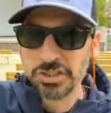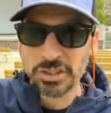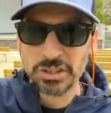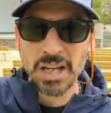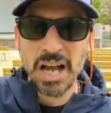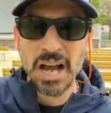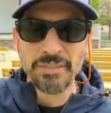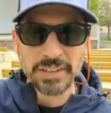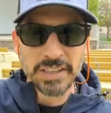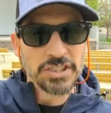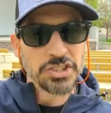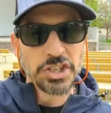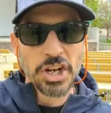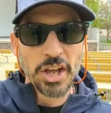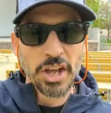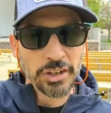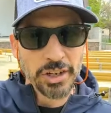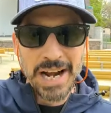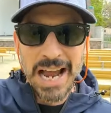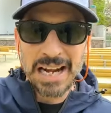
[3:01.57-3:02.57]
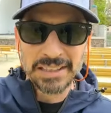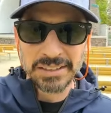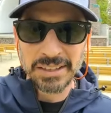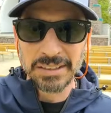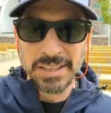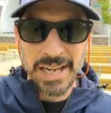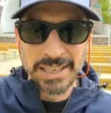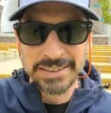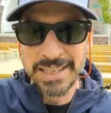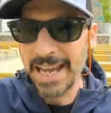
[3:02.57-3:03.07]
to love each other
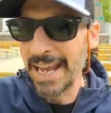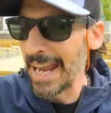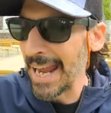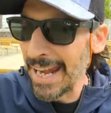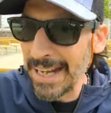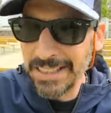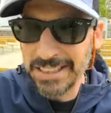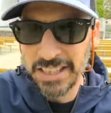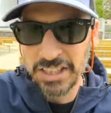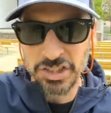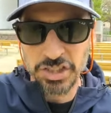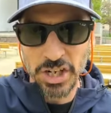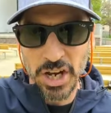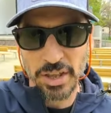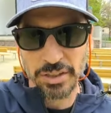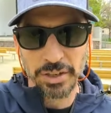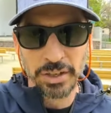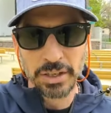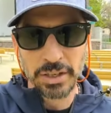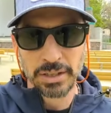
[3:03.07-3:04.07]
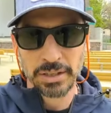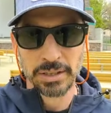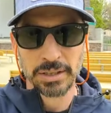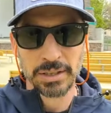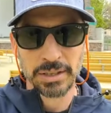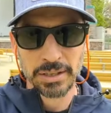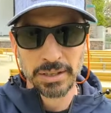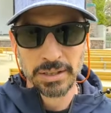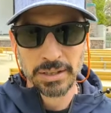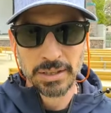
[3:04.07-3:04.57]
acting like they hate each other.
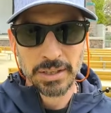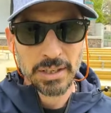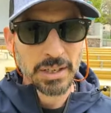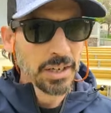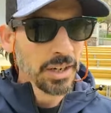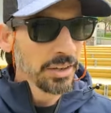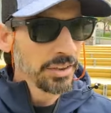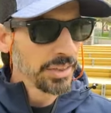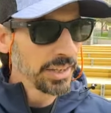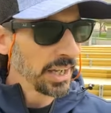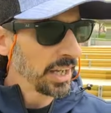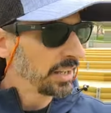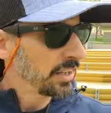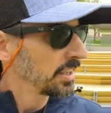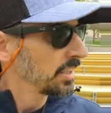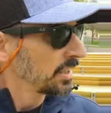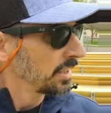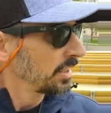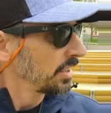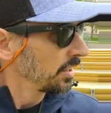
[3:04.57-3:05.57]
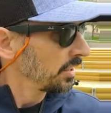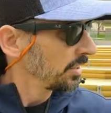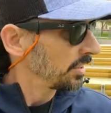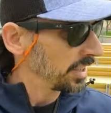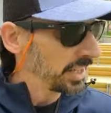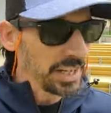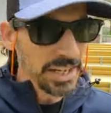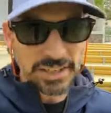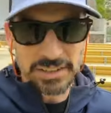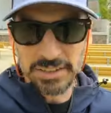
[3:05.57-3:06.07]
The
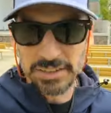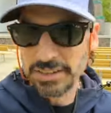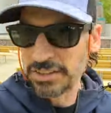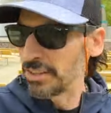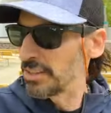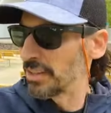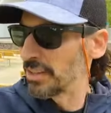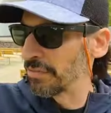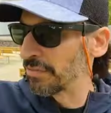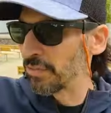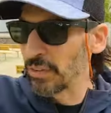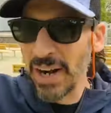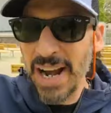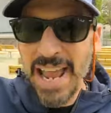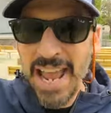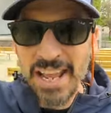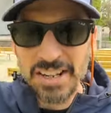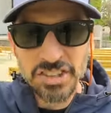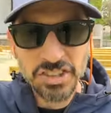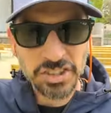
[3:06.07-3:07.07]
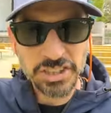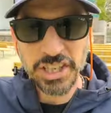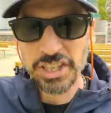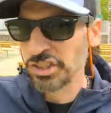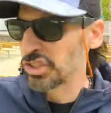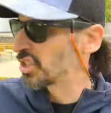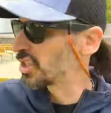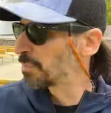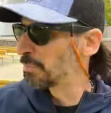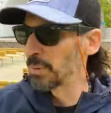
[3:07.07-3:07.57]
friends
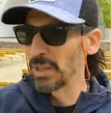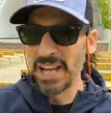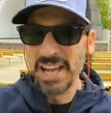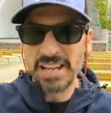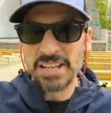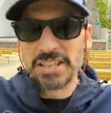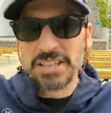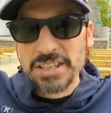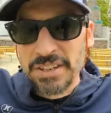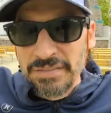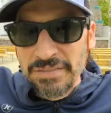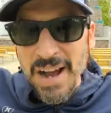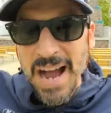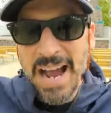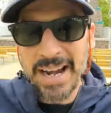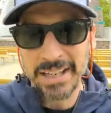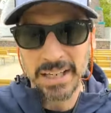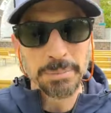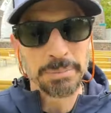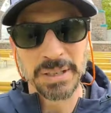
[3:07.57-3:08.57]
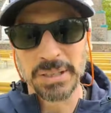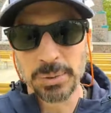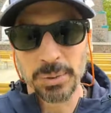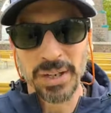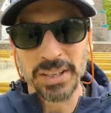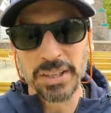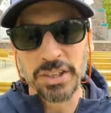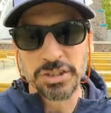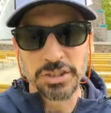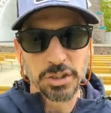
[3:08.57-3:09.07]
get split and divided
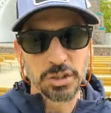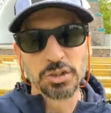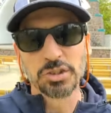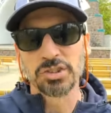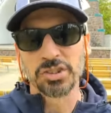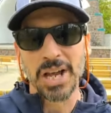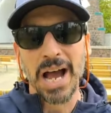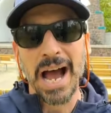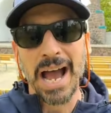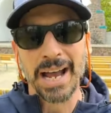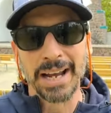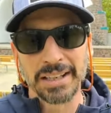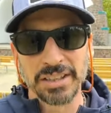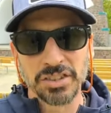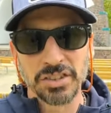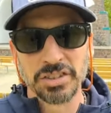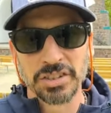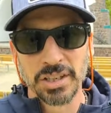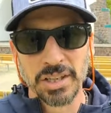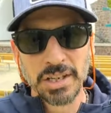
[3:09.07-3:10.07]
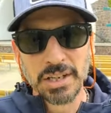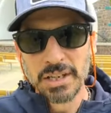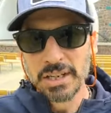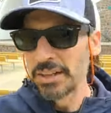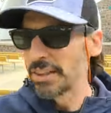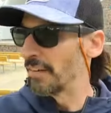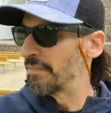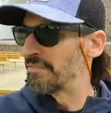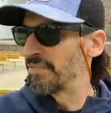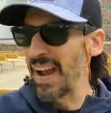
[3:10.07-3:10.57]
between the two sides.
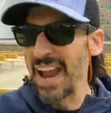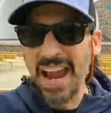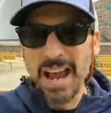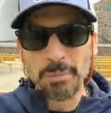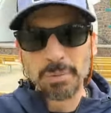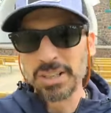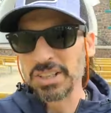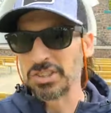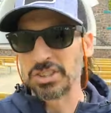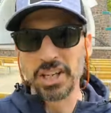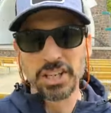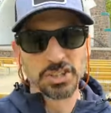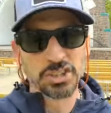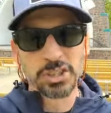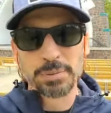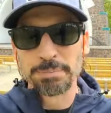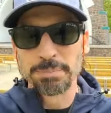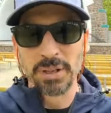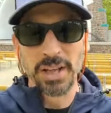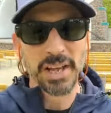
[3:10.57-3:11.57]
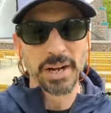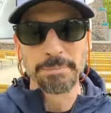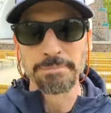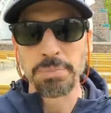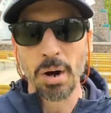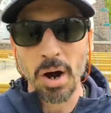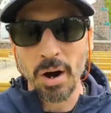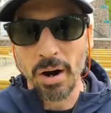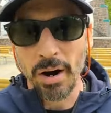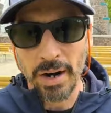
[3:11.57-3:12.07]
The families get split
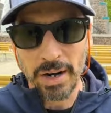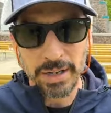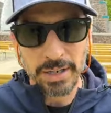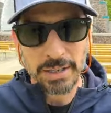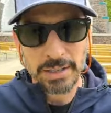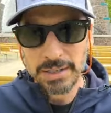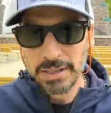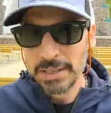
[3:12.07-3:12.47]
apart.